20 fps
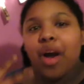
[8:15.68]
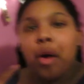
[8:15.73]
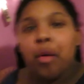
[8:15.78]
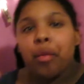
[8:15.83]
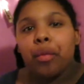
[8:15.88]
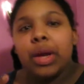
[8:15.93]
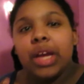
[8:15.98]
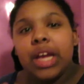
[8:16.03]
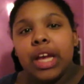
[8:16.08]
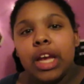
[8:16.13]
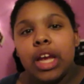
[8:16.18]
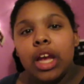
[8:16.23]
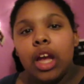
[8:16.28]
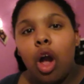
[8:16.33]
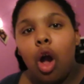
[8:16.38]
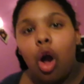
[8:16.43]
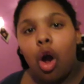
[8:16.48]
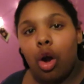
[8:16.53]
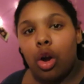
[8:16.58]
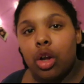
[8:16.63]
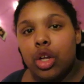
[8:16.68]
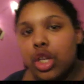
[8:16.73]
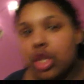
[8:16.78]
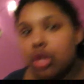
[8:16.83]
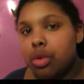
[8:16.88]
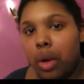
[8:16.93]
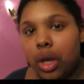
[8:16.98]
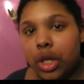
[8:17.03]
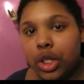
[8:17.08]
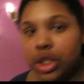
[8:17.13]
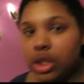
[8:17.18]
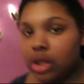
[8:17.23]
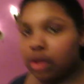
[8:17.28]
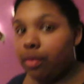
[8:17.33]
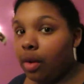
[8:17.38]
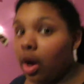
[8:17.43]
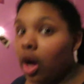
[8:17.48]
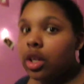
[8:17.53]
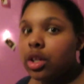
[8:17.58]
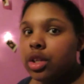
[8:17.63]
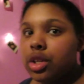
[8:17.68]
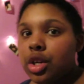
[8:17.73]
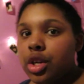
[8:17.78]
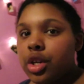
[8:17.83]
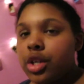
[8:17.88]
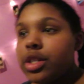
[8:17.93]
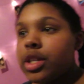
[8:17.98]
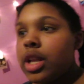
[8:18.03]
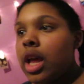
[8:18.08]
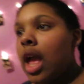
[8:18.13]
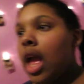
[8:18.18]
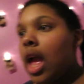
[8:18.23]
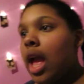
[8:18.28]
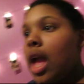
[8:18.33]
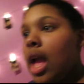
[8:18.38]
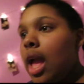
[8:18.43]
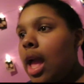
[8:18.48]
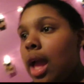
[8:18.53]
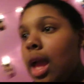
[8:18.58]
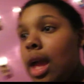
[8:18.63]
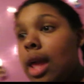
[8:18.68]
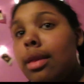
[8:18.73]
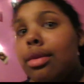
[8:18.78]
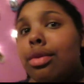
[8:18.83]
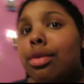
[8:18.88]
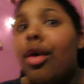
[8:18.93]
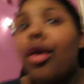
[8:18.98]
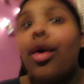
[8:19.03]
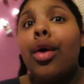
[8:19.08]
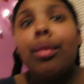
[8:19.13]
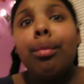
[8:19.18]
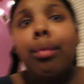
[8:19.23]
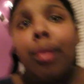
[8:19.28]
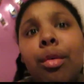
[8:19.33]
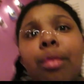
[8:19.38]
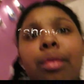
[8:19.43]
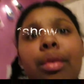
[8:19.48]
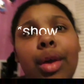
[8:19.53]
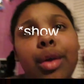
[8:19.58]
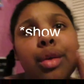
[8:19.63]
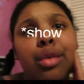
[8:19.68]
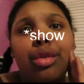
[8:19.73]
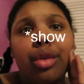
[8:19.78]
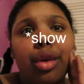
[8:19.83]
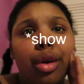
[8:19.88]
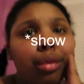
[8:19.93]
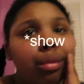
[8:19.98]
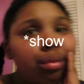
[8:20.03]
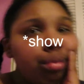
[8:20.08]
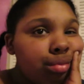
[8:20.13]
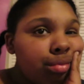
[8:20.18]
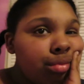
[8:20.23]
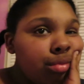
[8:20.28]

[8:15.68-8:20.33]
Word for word: we are just watching The Fosters and it's a good movie, so